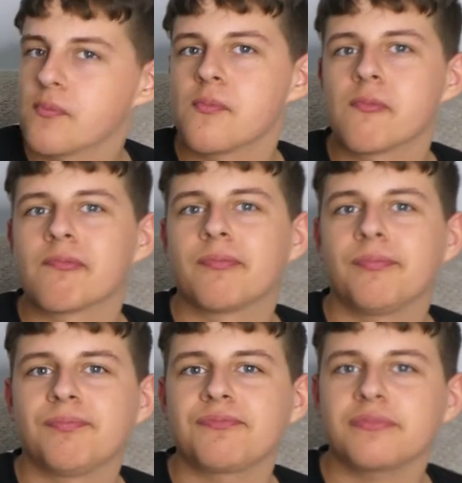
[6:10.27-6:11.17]

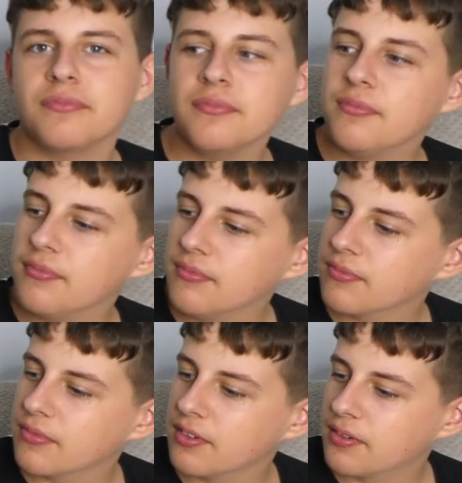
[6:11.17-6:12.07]

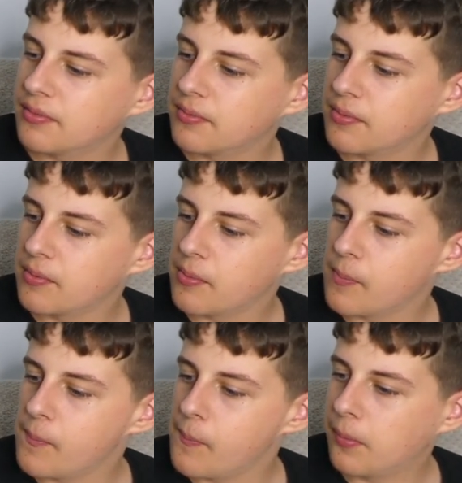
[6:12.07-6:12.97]

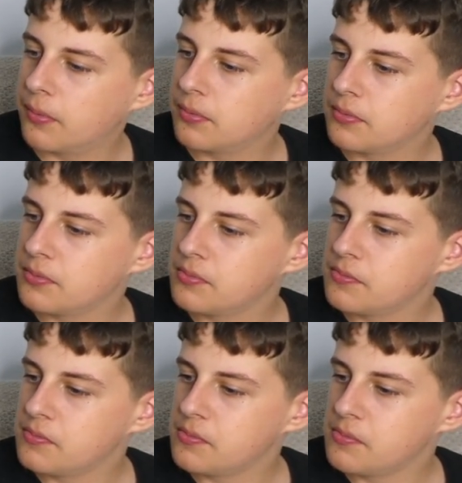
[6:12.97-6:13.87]

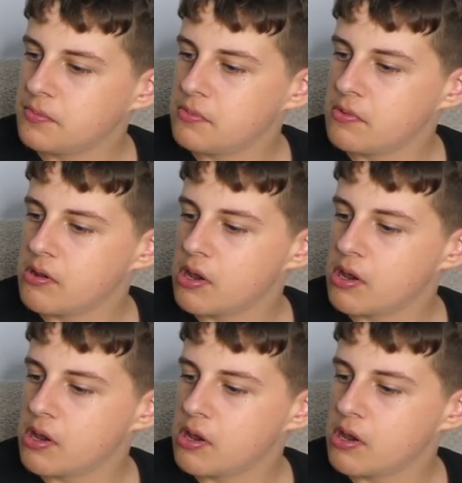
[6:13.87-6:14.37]
The person shown says nothing.